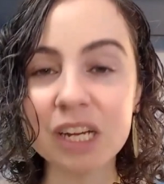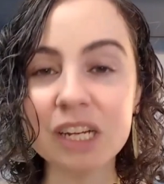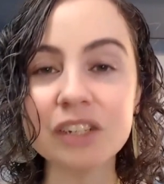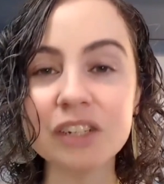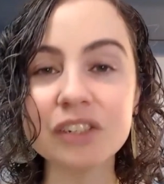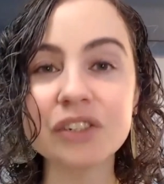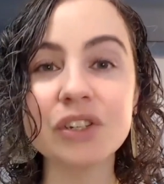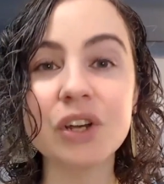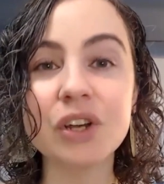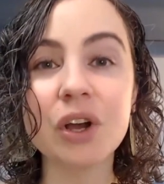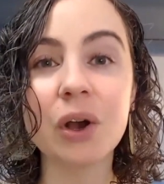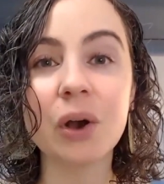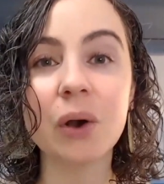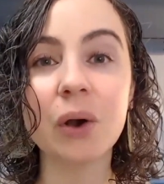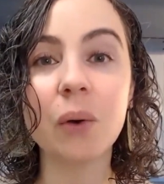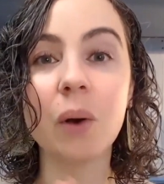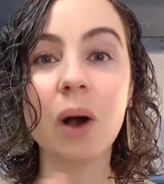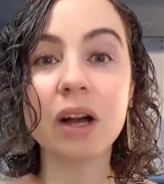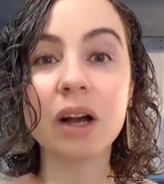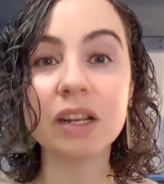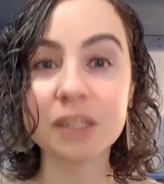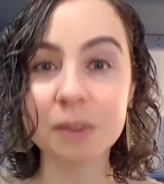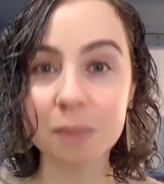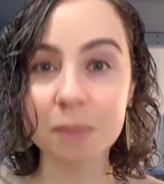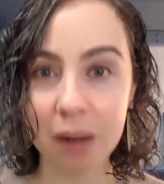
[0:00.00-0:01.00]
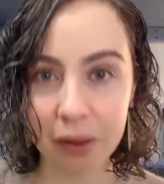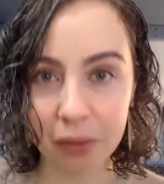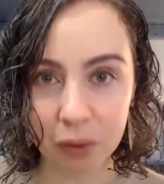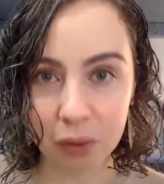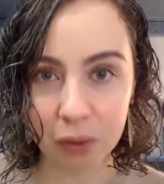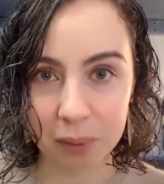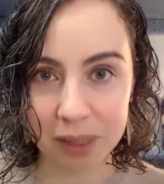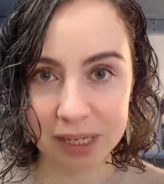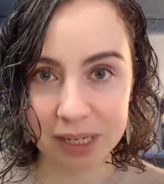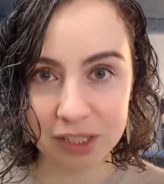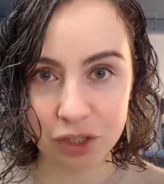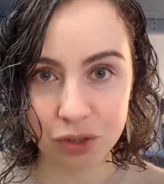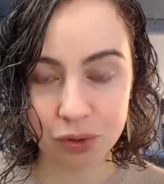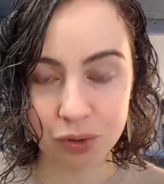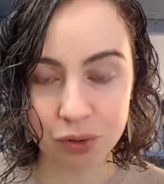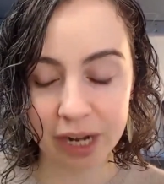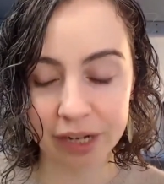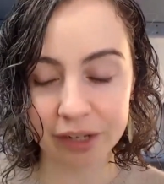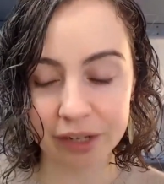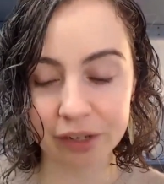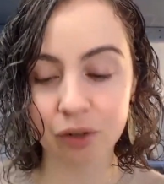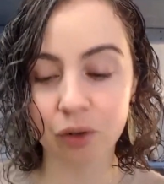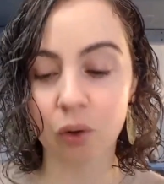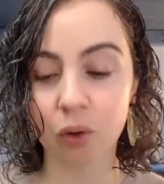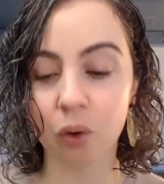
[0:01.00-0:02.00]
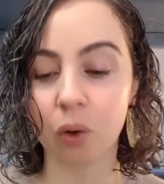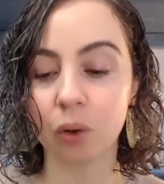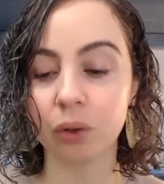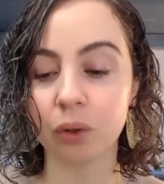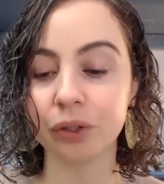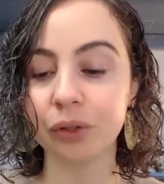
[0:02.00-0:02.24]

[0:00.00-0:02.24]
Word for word: So some other ways to track your goal.